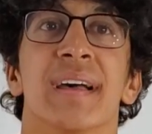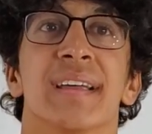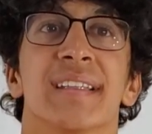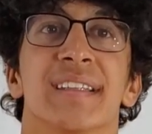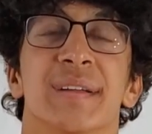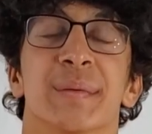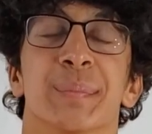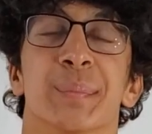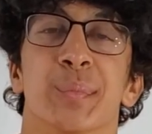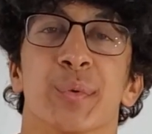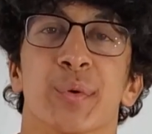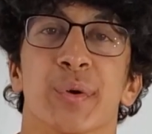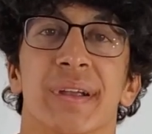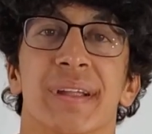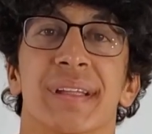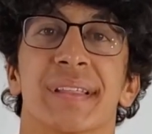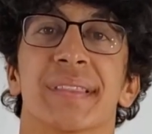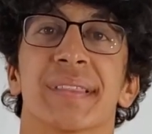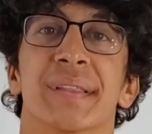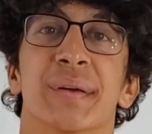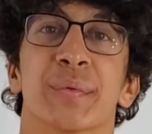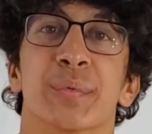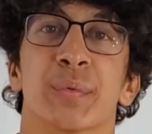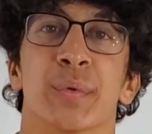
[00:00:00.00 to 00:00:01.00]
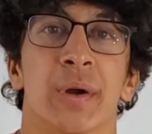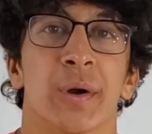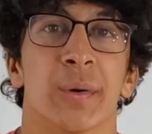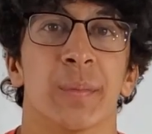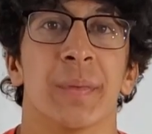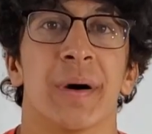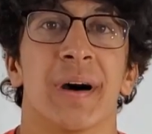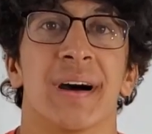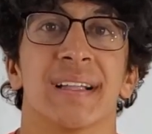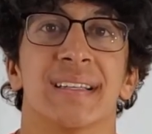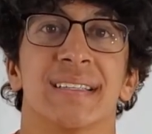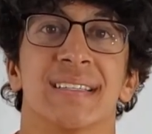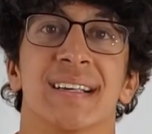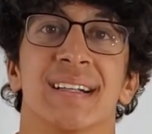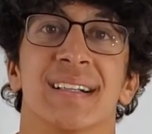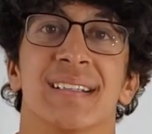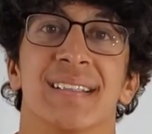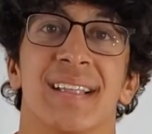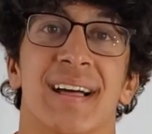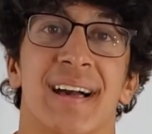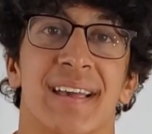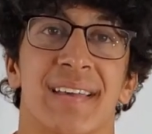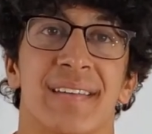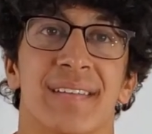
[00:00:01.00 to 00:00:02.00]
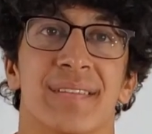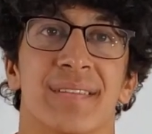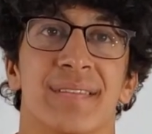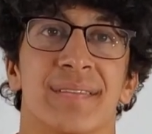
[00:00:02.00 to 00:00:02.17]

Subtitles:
to bring the robot to life.